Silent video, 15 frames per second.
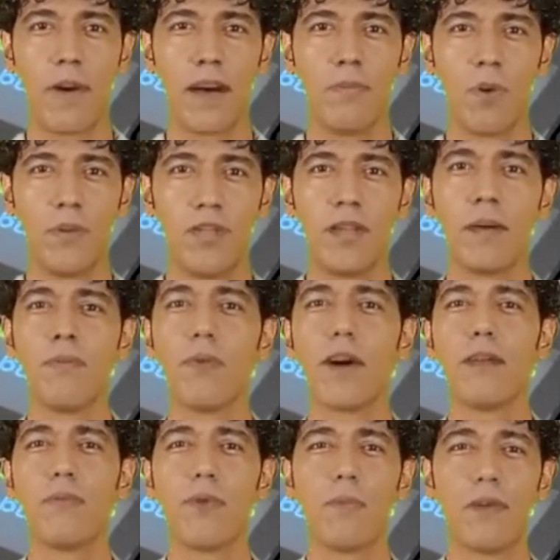People
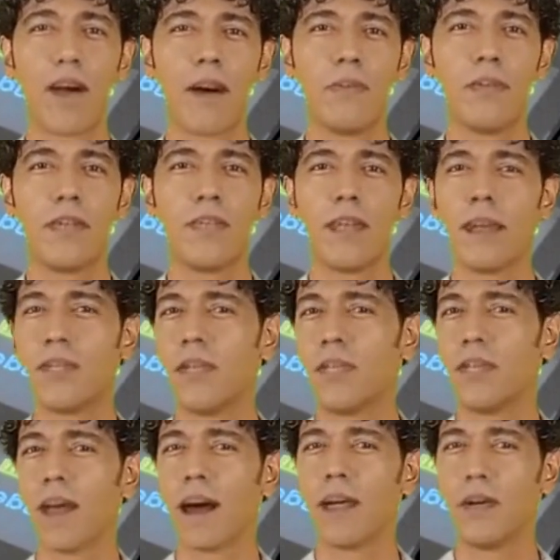suffering from lung
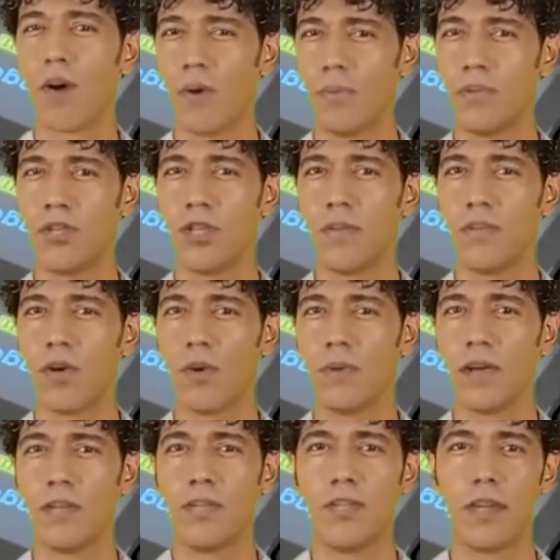diseases like COPD should
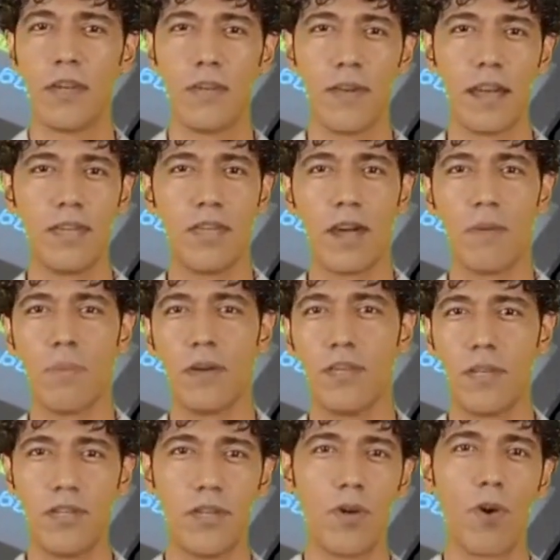not consider these
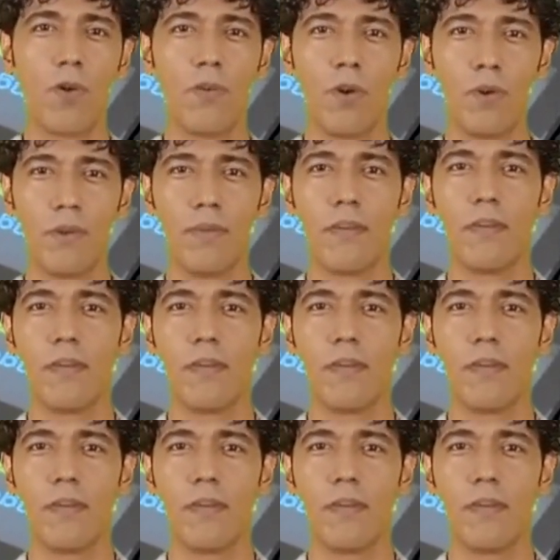numbers as normal.